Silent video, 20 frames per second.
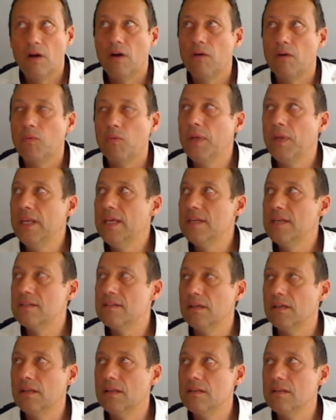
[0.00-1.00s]
We need
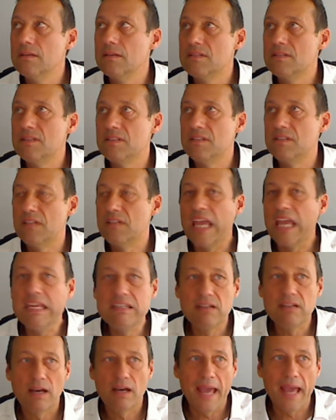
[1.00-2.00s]
in
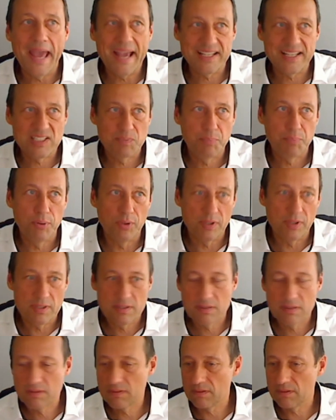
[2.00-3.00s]
data
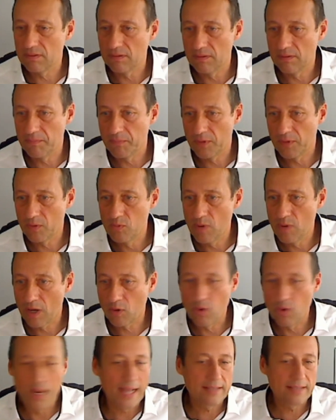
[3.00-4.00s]
experts who are
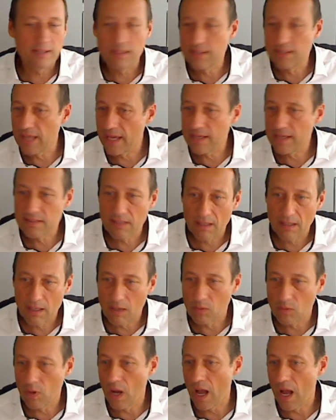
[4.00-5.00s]
collecting data
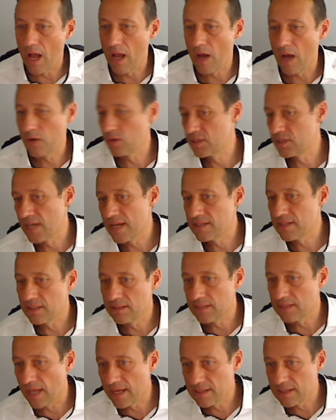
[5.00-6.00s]
or annotating
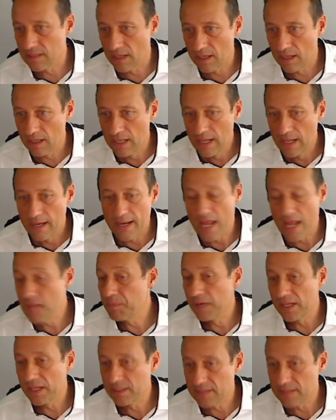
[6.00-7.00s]
data,
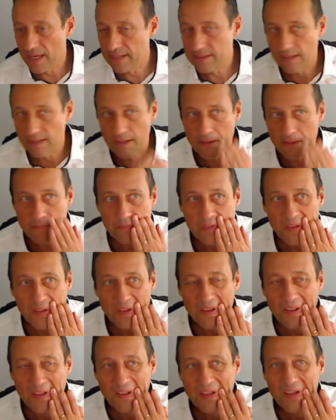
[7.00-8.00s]
labeling data.
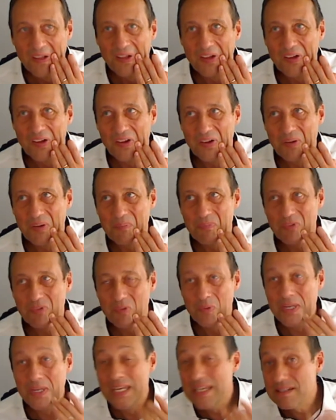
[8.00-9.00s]

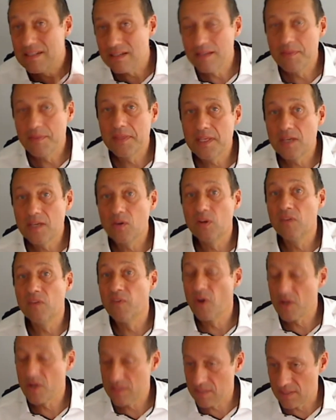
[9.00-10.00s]
We need in the
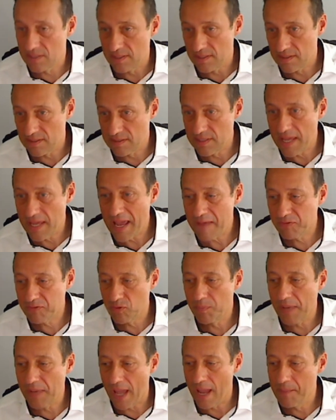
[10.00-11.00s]
universities, they have to
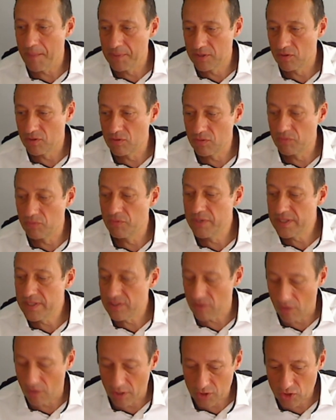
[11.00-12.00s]
be able to do
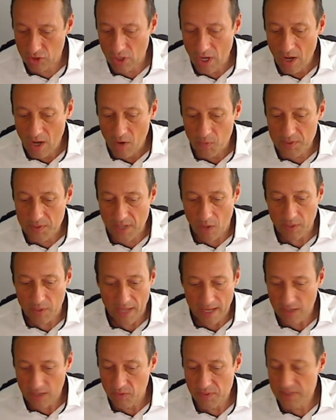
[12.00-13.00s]
research without
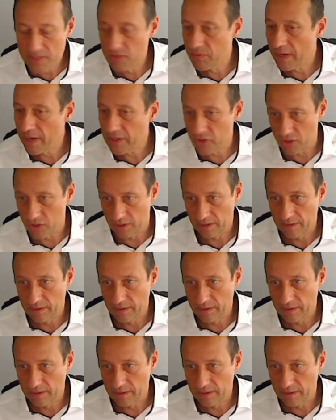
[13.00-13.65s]
any restriction.